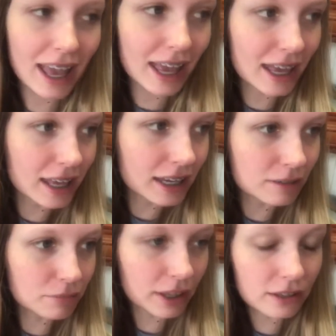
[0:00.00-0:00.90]

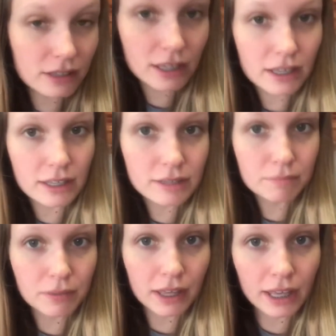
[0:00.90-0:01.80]
and Blakely is
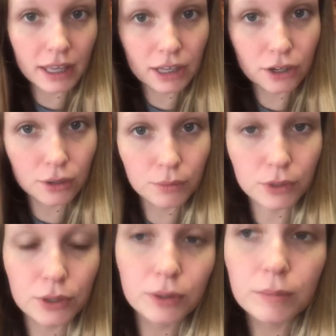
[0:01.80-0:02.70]
playing in her
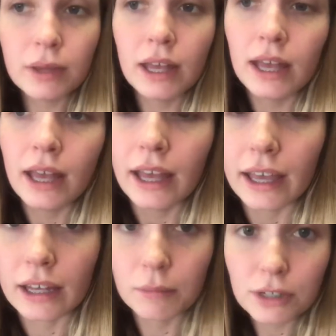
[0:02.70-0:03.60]
room
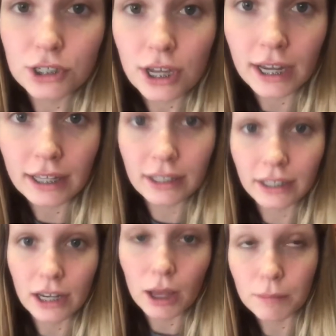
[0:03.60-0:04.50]
and I'm gonna try to
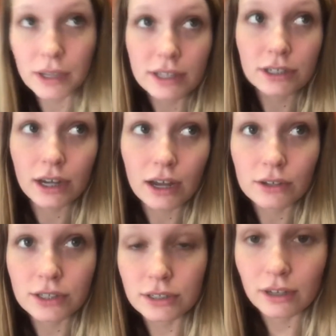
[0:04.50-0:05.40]
clean up because our
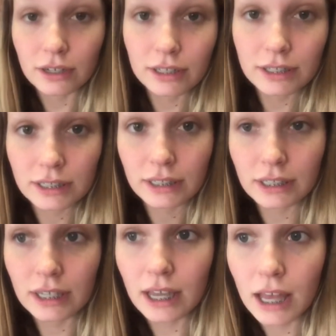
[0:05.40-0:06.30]
house is
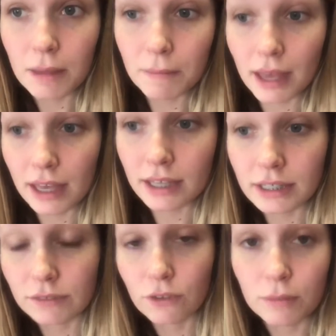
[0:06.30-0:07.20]
honestly a
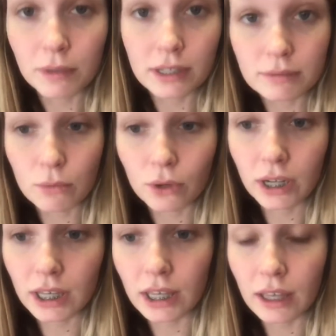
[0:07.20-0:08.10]
mess from this
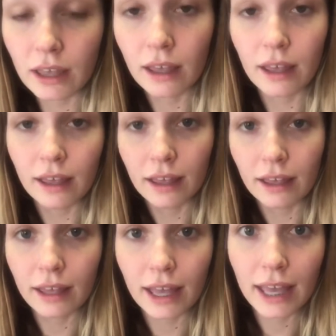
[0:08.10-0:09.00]
morning
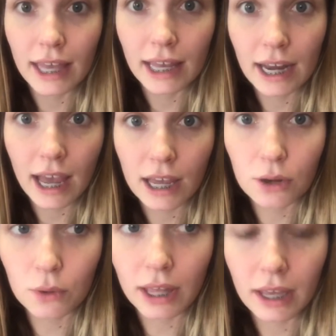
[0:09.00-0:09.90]
and I
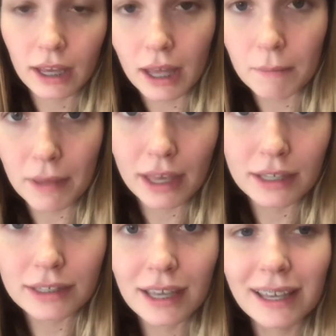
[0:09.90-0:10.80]
don't like a
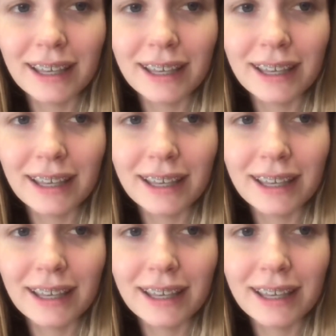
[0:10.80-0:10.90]
mess.